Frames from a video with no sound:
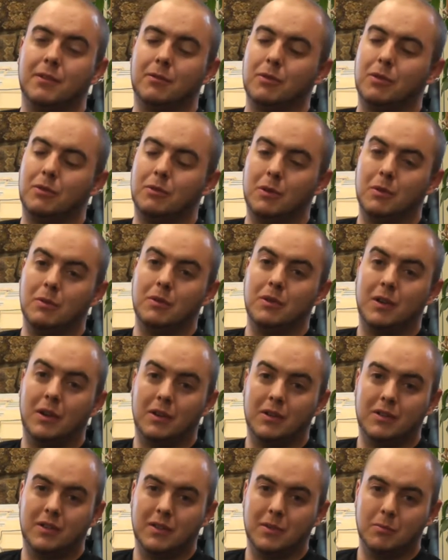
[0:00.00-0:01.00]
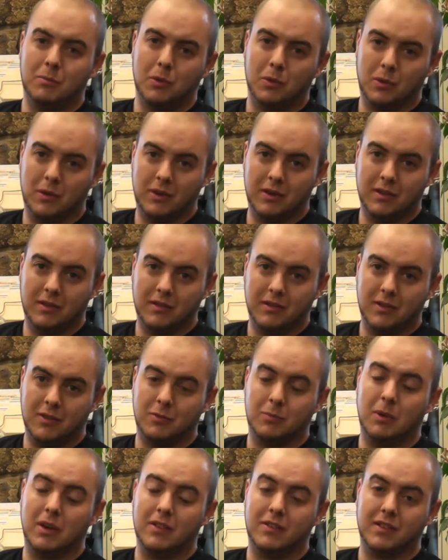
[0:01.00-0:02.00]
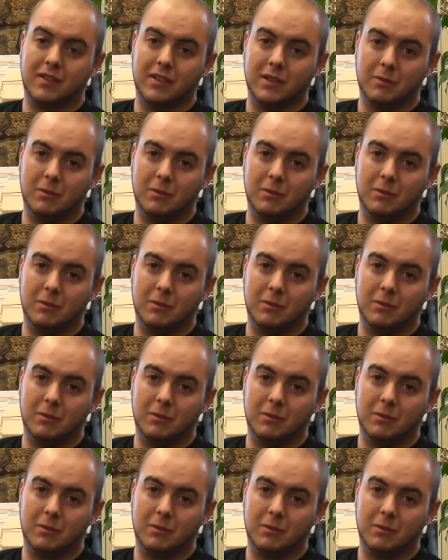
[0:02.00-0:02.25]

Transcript: throwing darts at the board, is basically